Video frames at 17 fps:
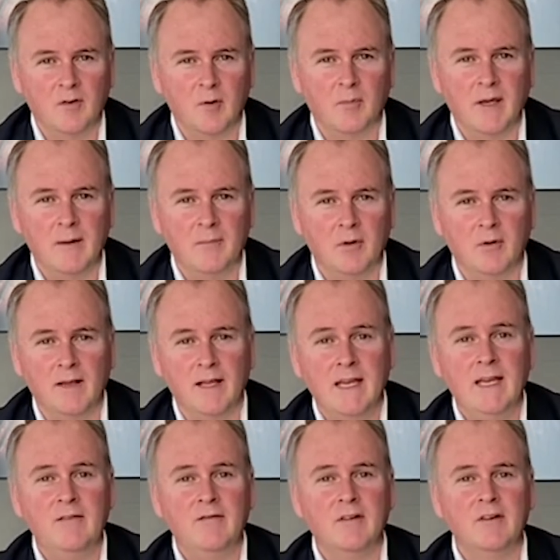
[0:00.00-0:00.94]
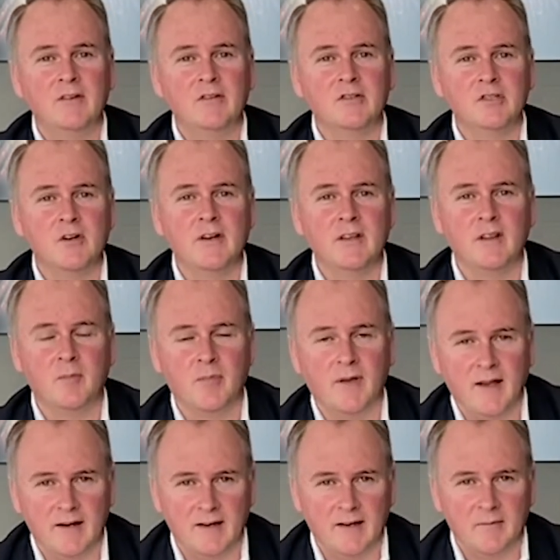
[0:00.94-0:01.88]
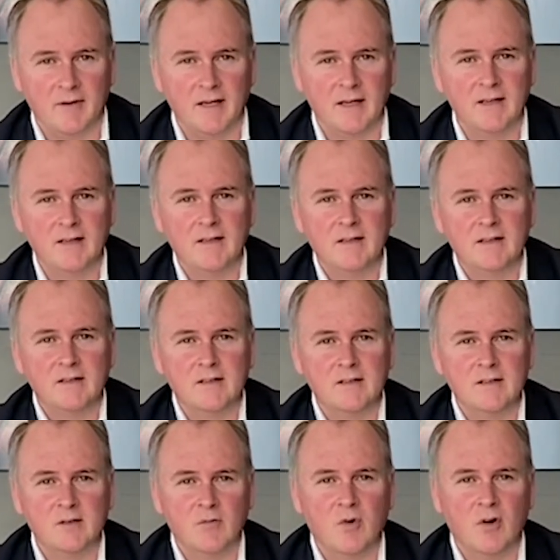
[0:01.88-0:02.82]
for people even during the pandemic to